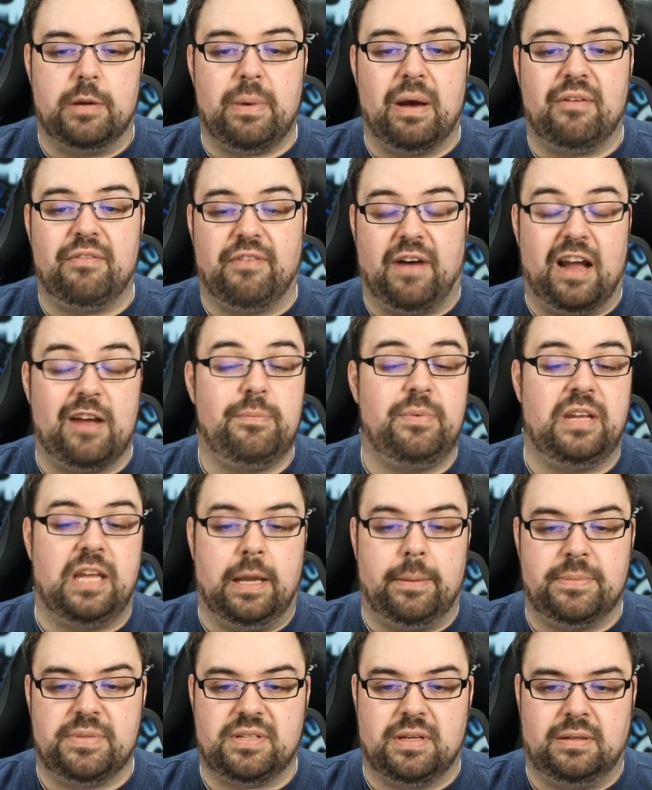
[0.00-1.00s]
about 5
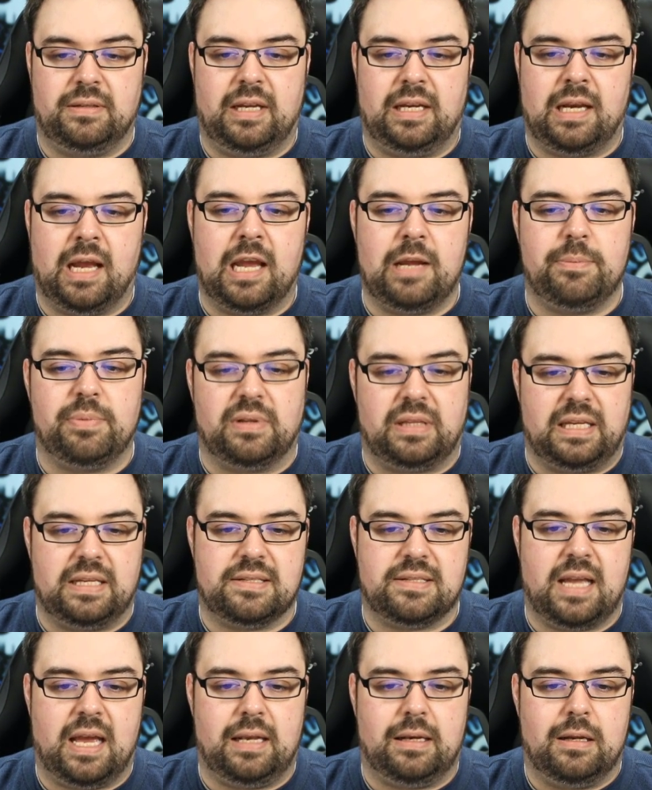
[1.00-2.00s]
p.m. Sunday night, police
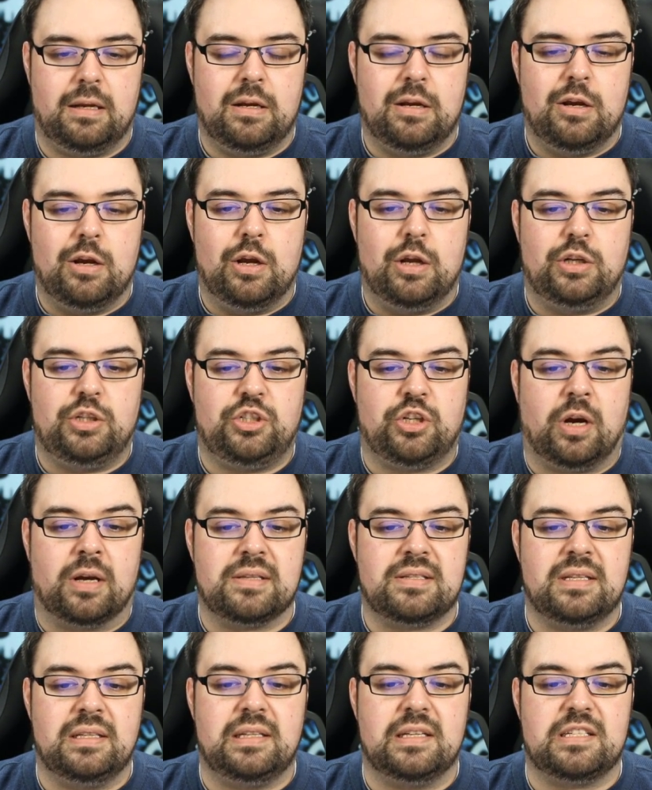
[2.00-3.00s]
said.
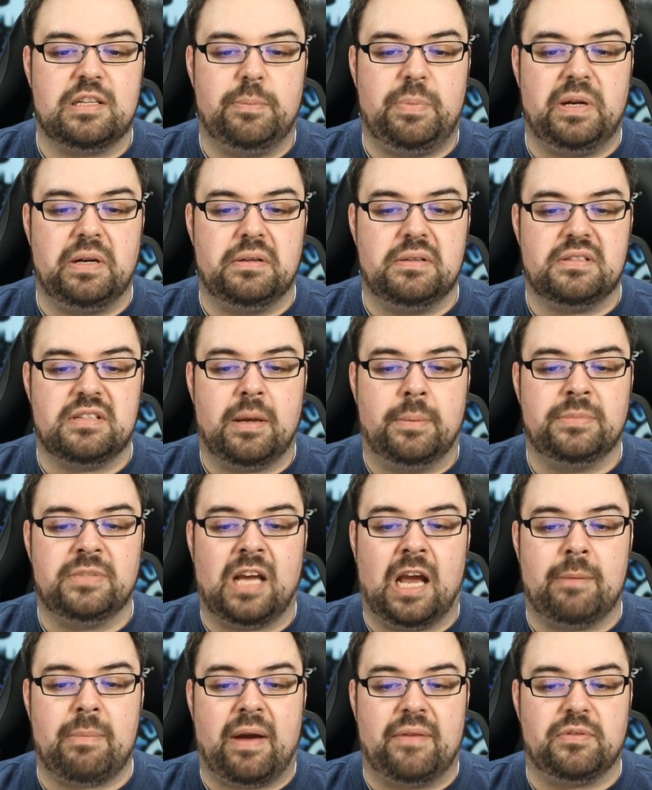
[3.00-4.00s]
Johnson disappeared
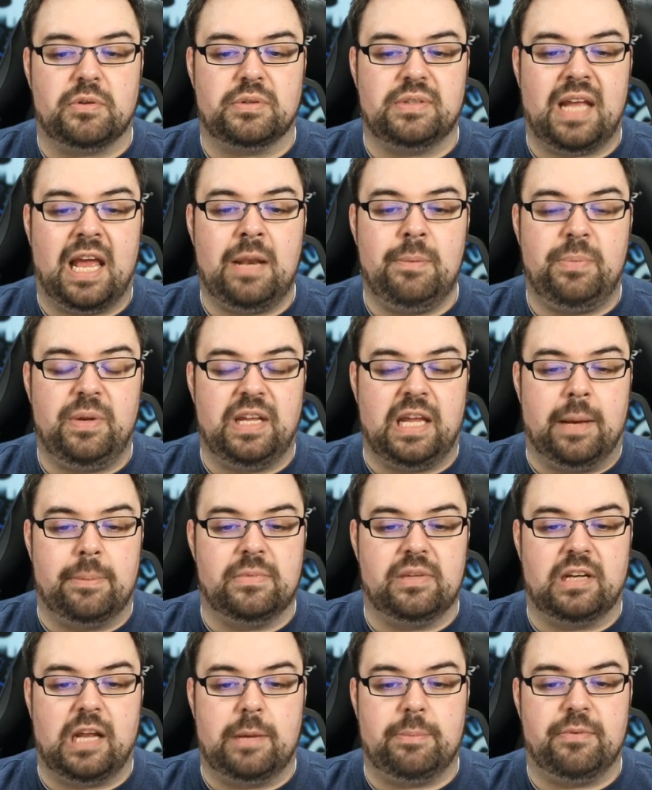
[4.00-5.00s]
sometime after 10 p.m.
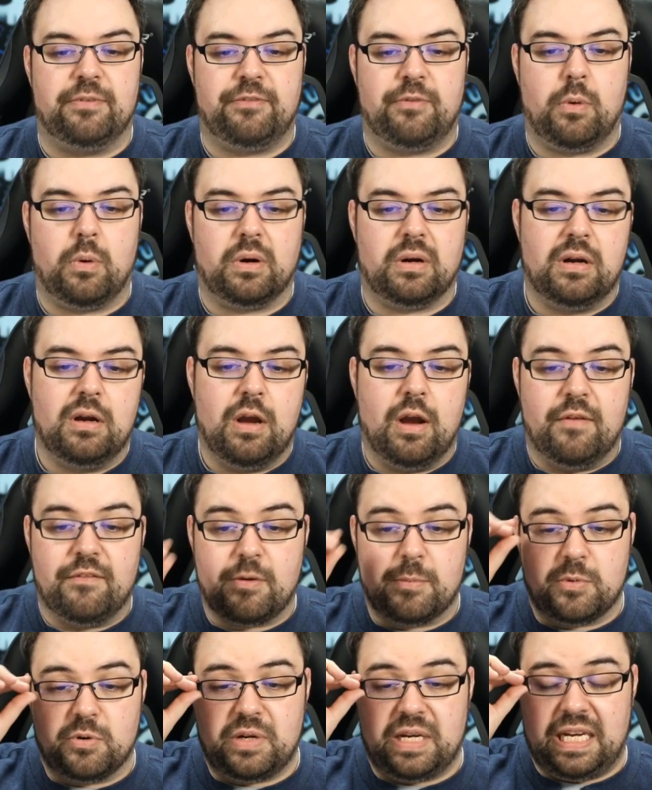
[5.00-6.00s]
the night before
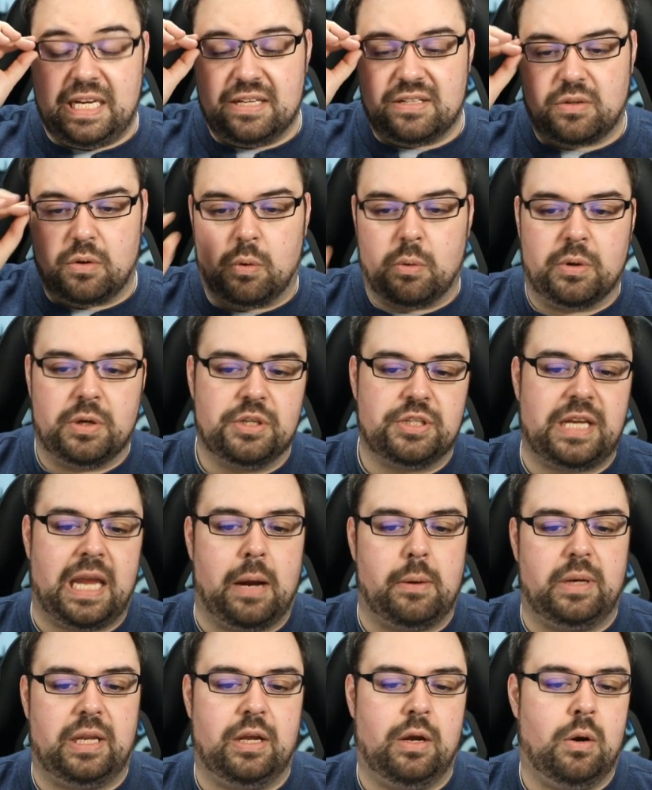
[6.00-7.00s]
from her East Orange
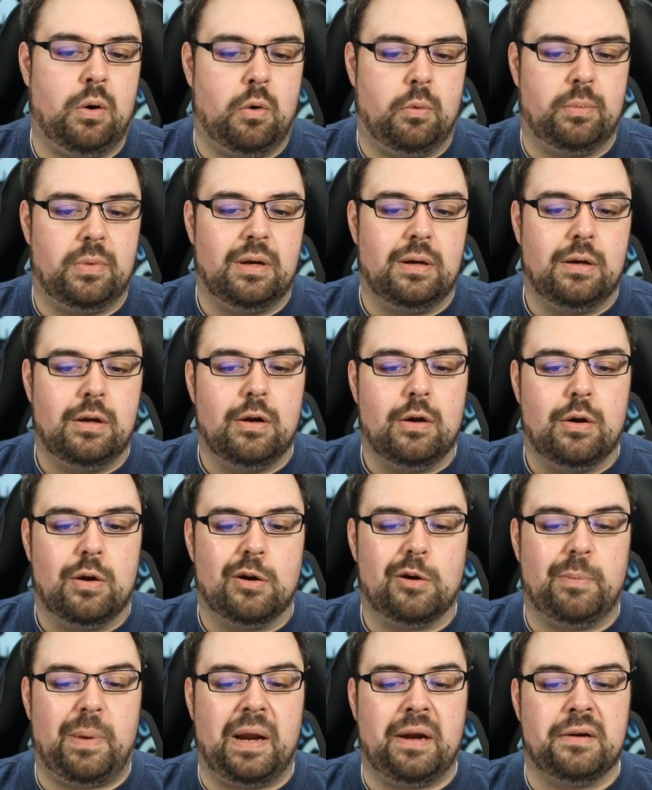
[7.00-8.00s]
County home.
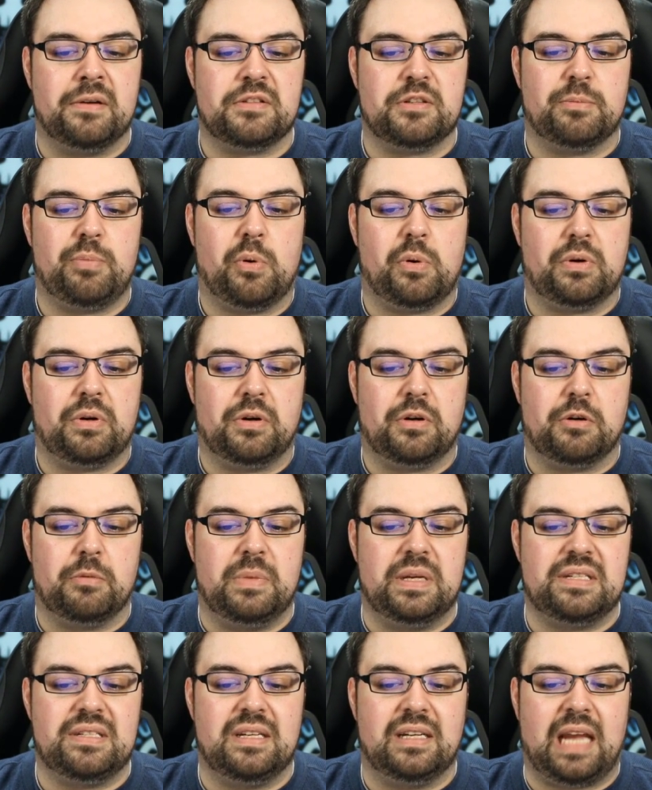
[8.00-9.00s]
Her parents reported her
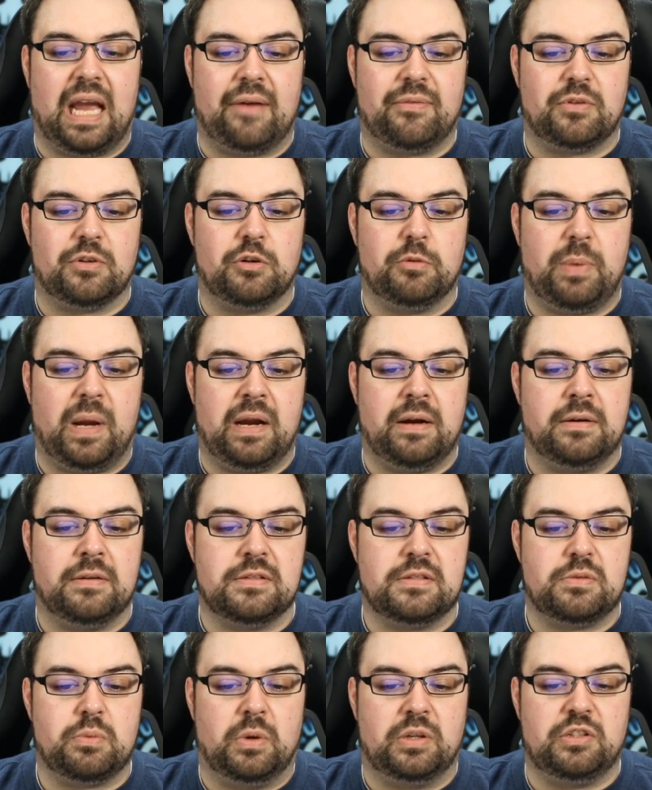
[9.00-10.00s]
missing after her
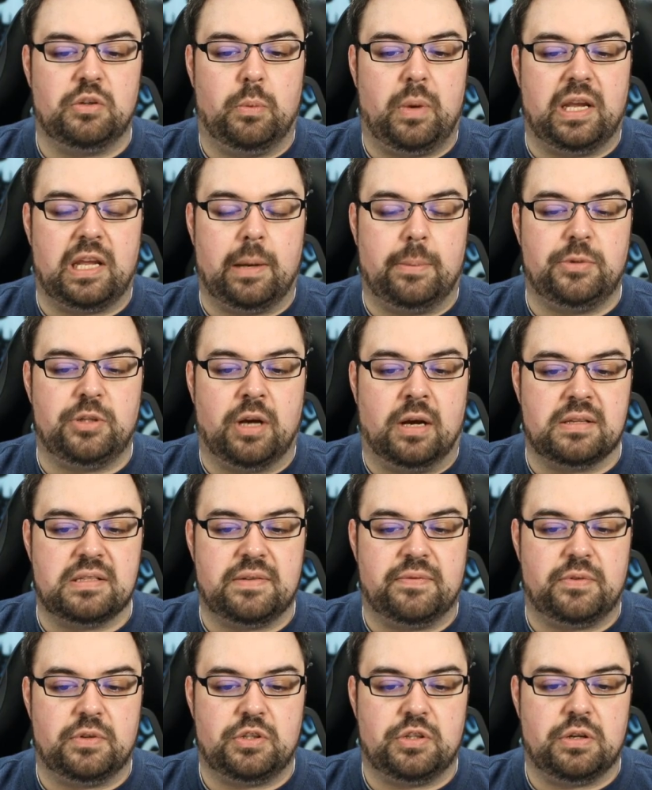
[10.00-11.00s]
parents went to wake up
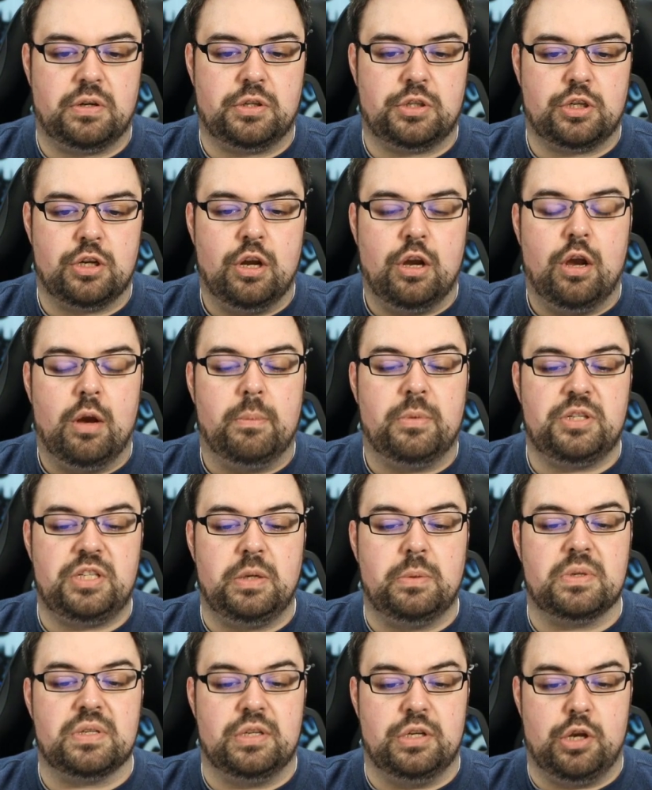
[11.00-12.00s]
Johnson for church, but
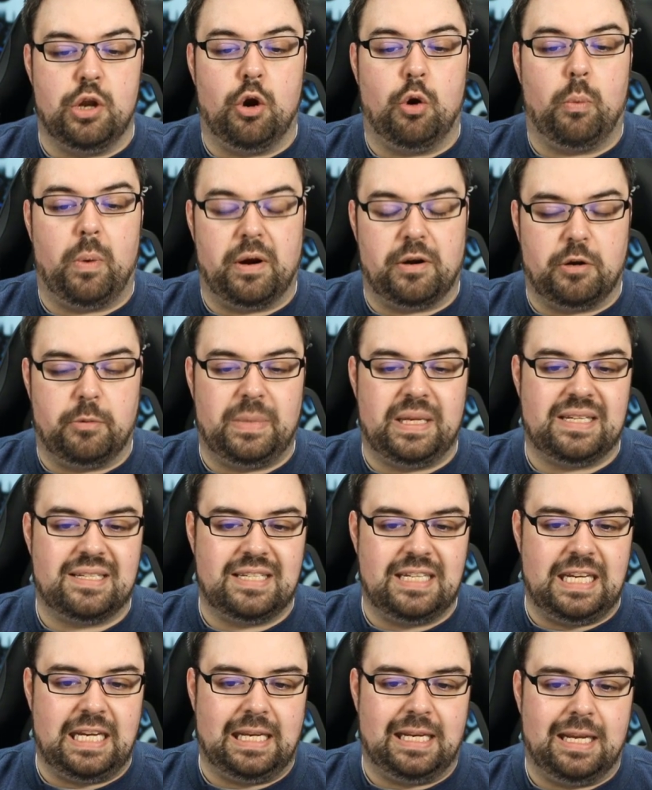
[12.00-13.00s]
she was nowhere to be
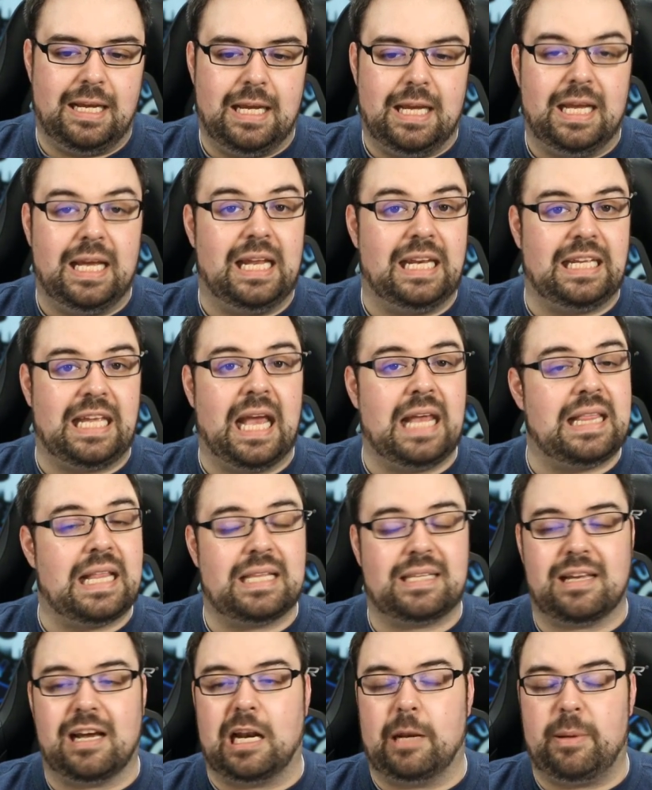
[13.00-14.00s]
seen. And again,
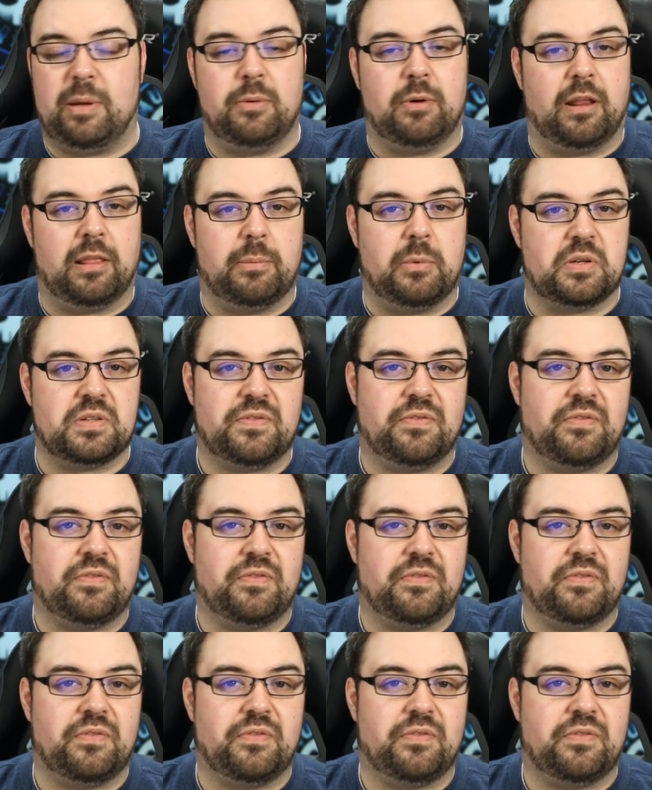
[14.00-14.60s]
that's got to be one of the most